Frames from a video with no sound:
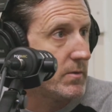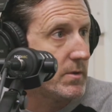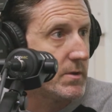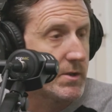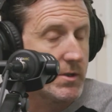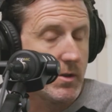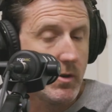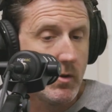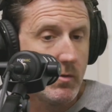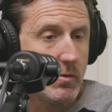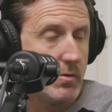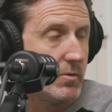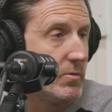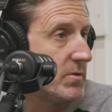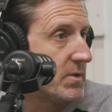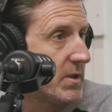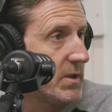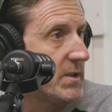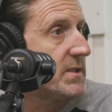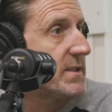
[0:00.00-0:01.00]
So
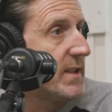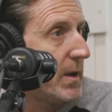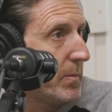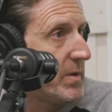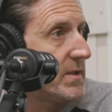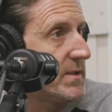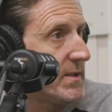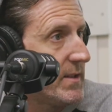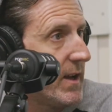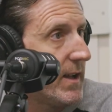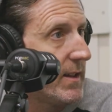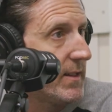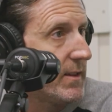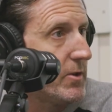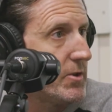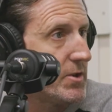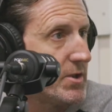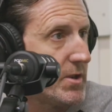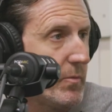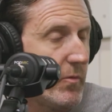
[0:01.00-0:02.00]
who's going to step into that
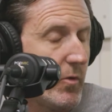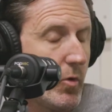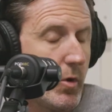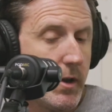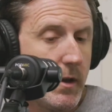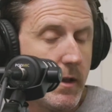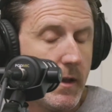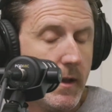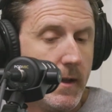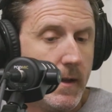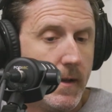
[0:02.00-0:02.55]
leadership void?